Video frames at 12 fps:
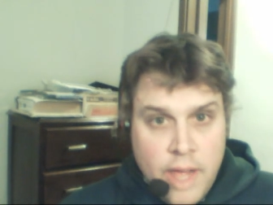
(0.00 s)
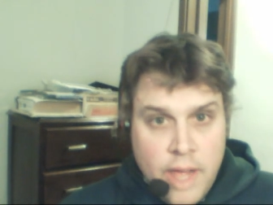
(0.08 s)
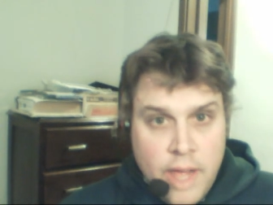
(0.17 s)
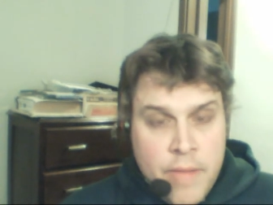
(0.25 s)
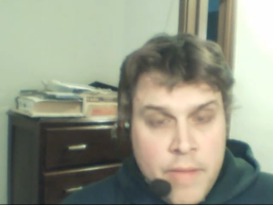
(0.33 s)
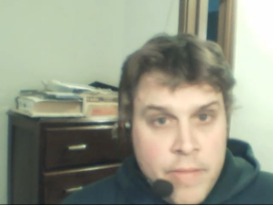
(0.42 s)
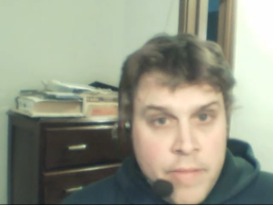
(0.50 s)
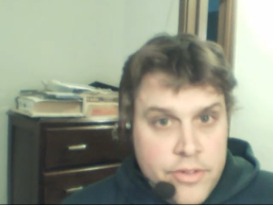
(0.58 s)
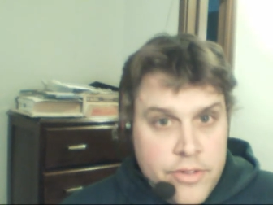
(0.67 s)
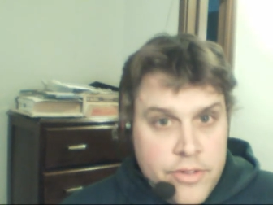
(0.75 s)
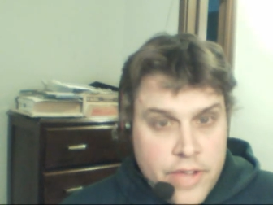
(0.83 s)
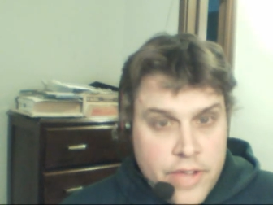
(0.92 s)
Th
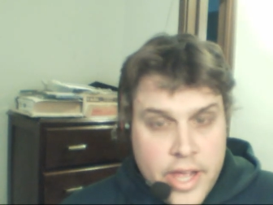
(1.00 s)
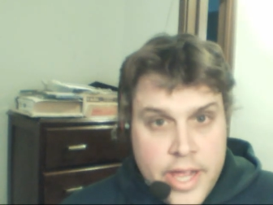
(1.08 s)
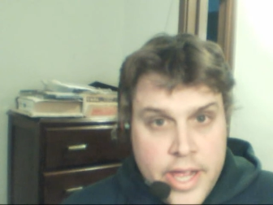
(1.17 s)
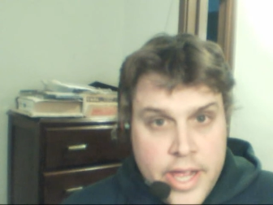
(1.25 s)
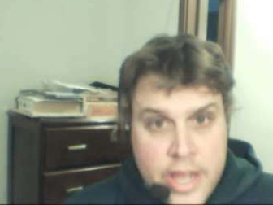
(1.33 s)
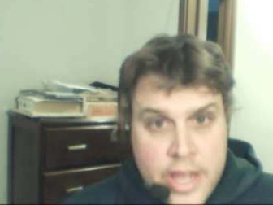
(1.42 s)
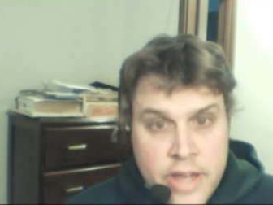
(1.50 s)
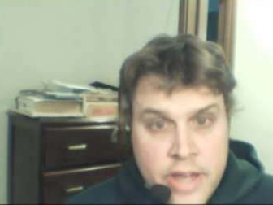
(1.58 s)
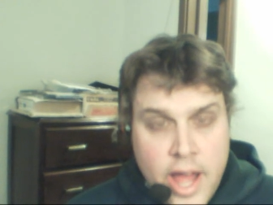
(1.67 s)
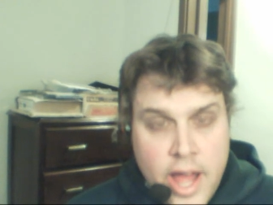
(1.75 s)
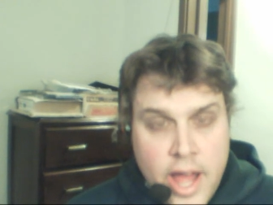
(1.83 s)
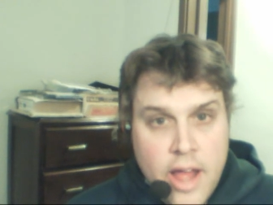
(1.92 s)
that will also defend
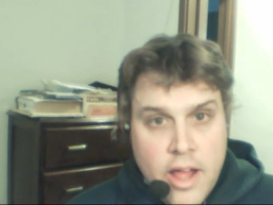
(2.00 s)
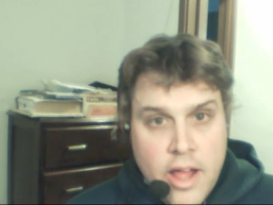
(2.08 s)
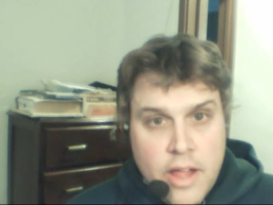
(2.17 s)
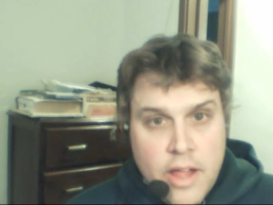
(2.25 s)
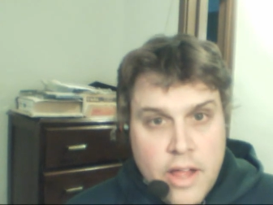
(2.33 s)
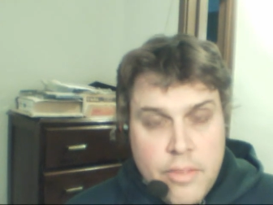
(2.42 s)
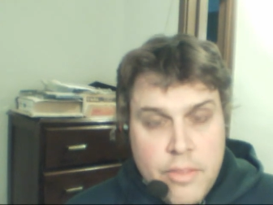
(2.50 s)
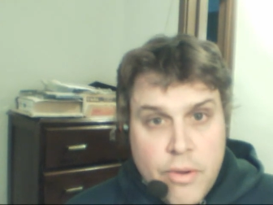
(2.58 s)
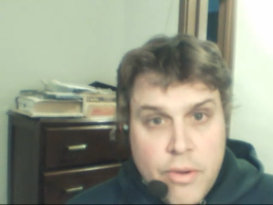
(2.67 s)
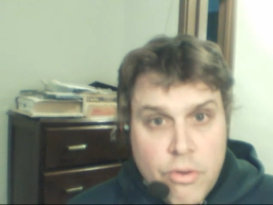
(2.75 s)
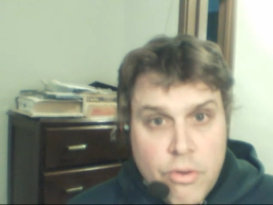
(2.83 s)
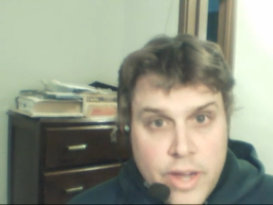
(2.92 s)
that, and
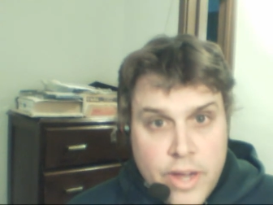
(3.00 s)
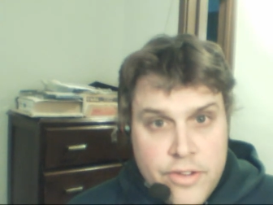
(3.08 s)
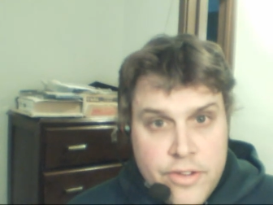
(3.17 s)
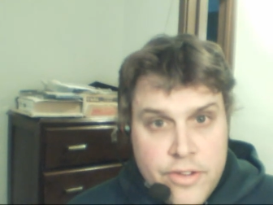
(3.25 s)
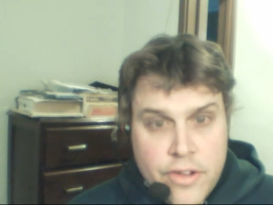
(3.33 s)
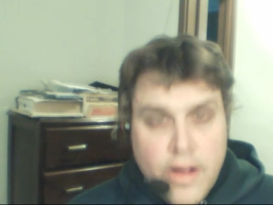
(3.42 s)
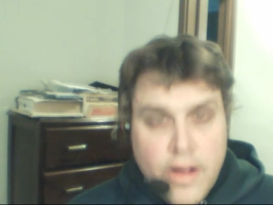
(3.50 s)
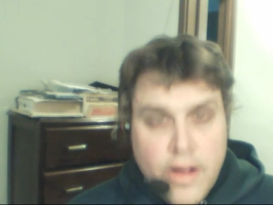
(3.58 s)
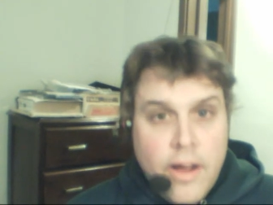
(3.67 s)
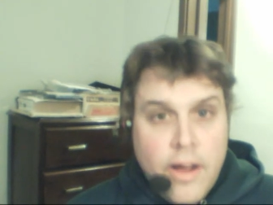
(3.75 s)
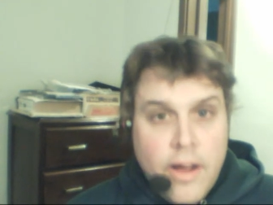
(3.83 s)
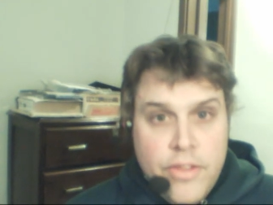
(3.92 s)
all the other
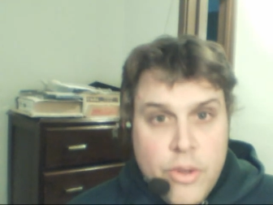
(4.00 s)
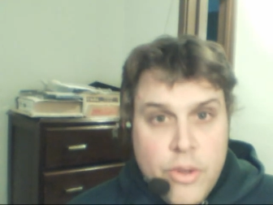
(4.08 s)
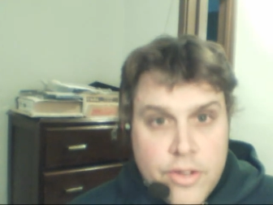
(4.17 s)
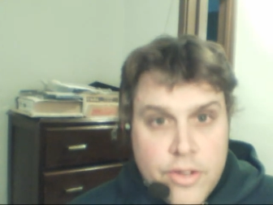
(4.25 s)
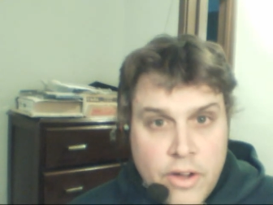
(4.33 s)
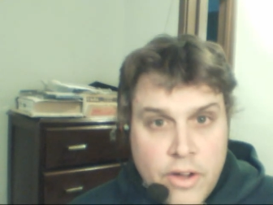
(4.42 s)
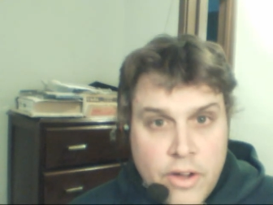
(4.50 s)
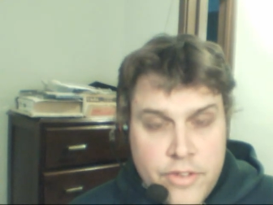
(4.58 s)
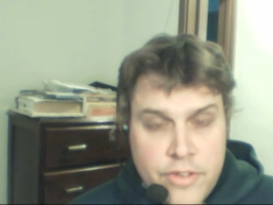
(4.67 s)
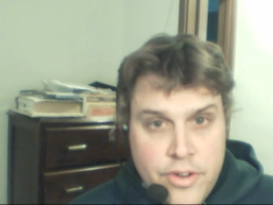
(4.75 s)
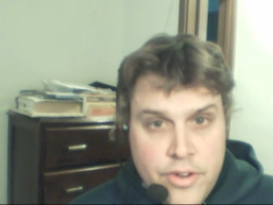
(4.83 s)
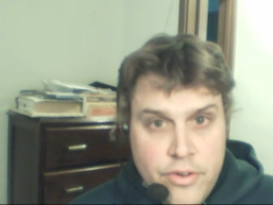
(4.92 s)

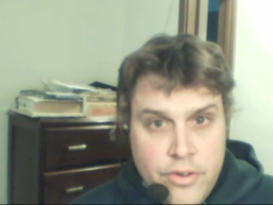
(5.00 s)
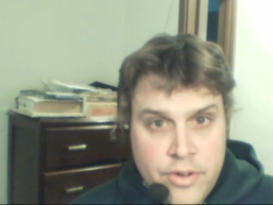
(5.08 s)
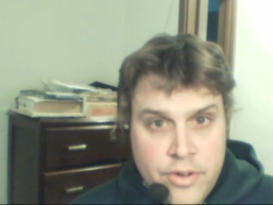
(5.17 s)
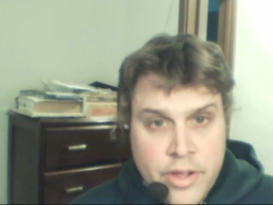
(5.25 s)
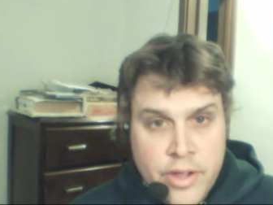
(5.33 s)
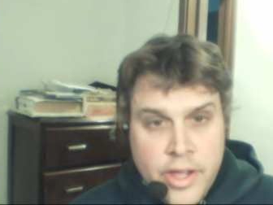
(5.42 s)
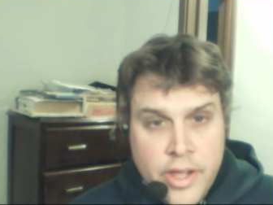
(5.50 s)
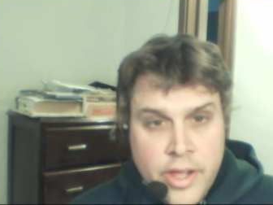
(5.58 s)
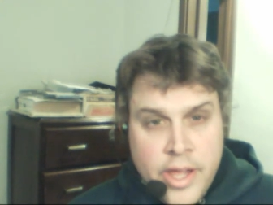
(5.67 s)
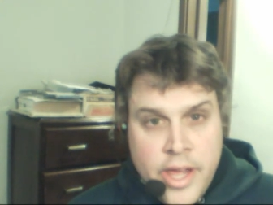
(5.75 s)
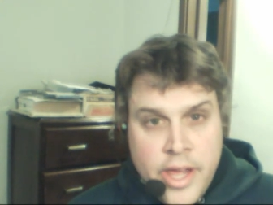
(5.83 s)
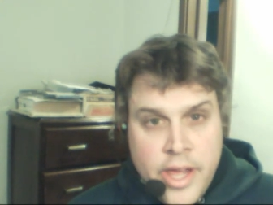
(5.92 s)
amendments
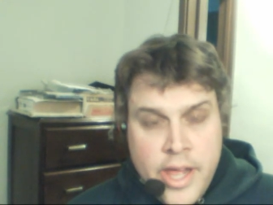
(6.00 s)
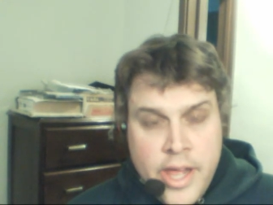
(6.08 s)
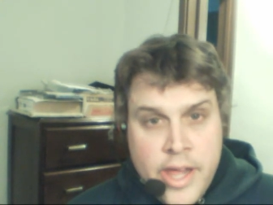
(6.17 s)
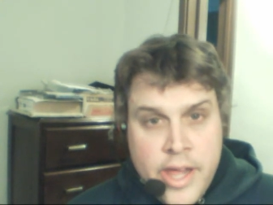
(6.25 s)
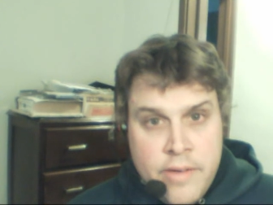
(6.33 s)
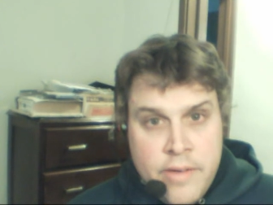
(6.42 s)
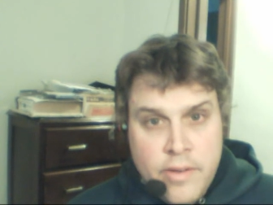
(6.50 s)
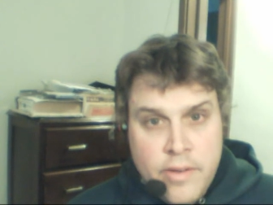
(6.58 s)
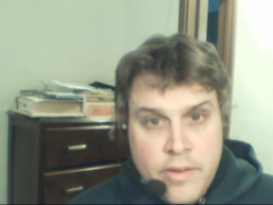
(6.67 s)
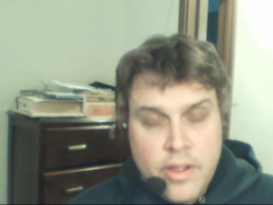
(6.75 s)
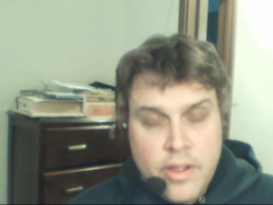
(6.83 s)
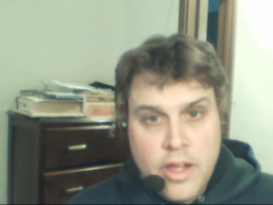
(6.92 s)
in the
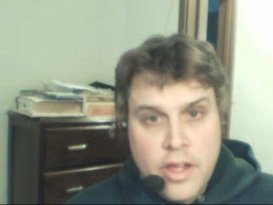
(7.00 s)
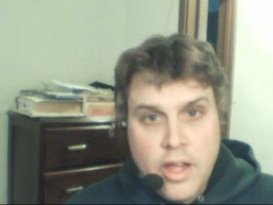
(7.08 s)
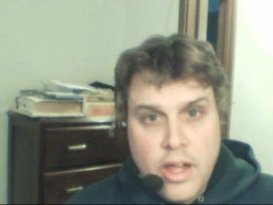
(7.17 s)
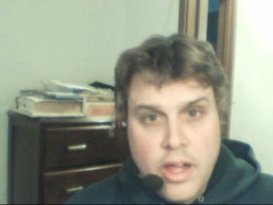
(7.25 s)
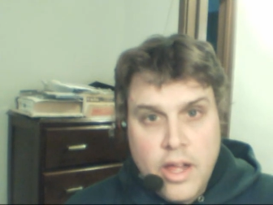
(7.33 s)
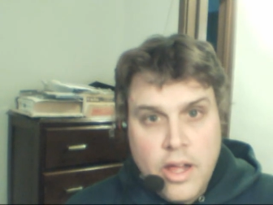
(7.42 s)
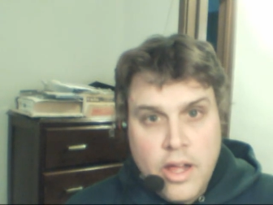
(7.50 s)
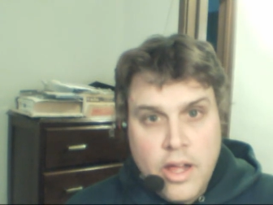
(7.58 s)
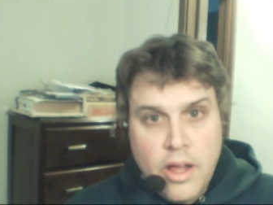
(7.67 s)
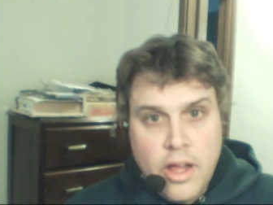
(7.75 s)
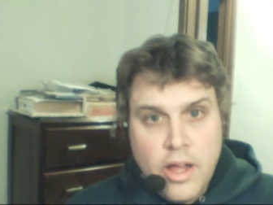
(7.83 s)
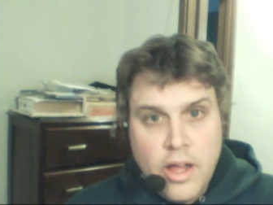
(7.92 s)
Bill of Rights
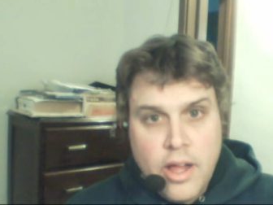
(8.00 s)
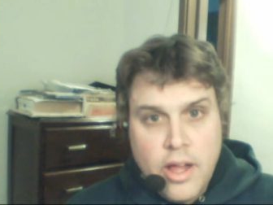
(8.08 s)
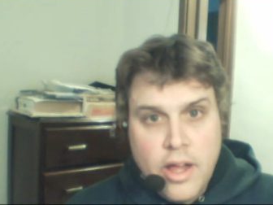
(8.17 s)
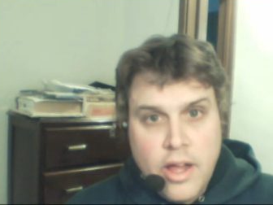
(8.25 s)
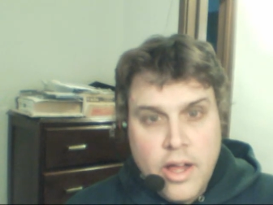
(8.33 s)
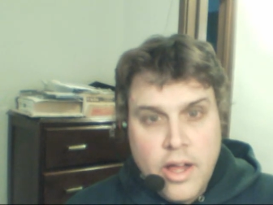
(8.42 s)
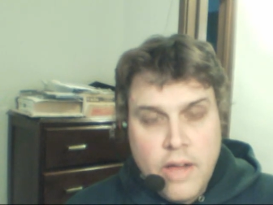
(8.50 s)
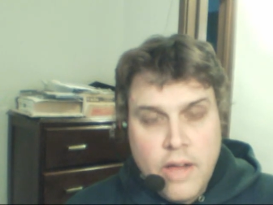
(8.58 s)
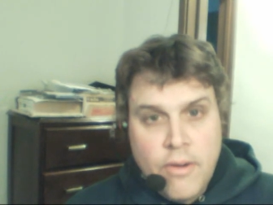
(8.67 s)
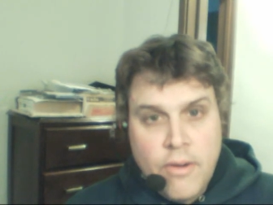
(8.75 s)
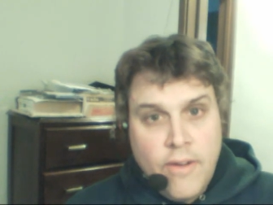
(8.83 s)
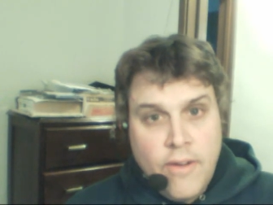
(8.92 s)
of the U S
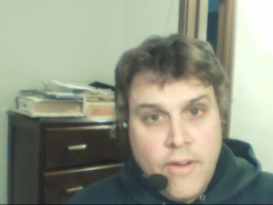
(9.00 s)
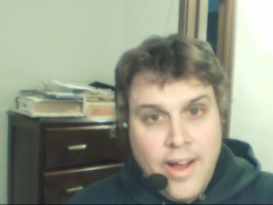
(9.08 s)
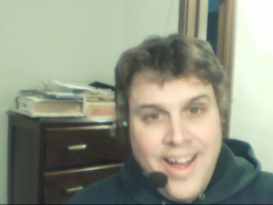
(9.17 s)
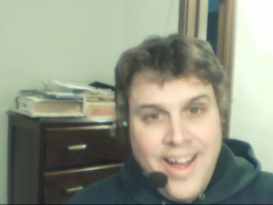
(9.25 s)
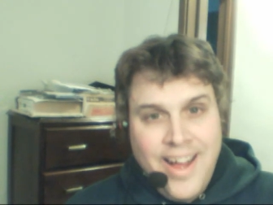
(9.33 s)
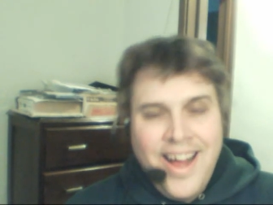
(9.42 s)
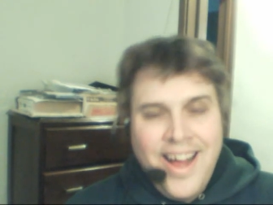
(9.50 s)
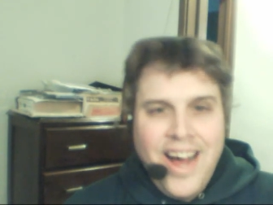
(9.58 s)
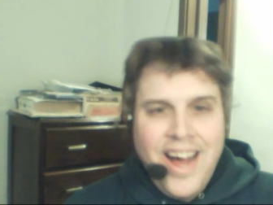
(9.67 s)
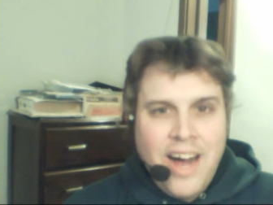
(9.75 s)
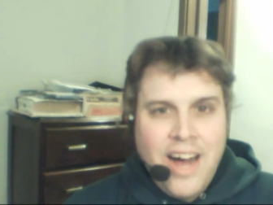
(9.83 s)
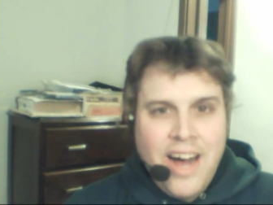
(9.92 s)
Constitution.
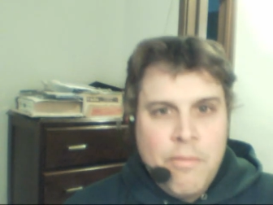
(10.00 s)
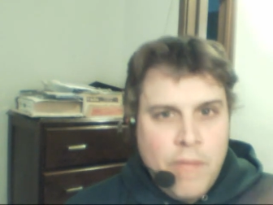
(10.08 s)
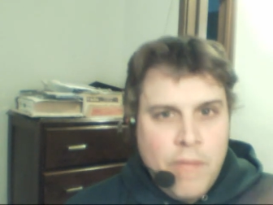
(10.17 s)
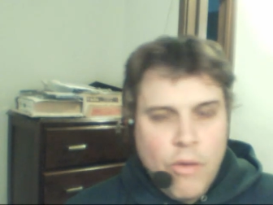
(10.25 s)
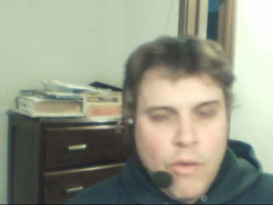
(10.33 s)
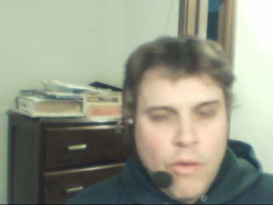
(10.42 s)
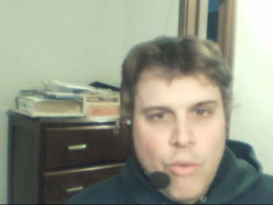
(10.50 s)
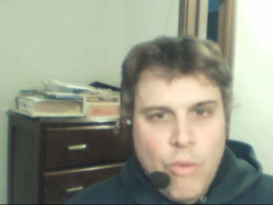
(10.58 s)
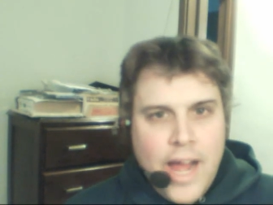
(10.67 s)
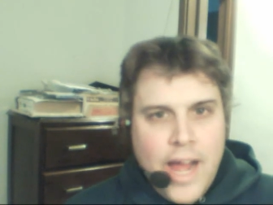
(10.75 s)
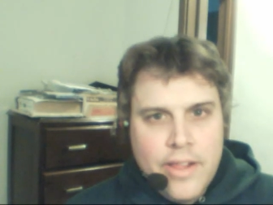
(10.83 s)
And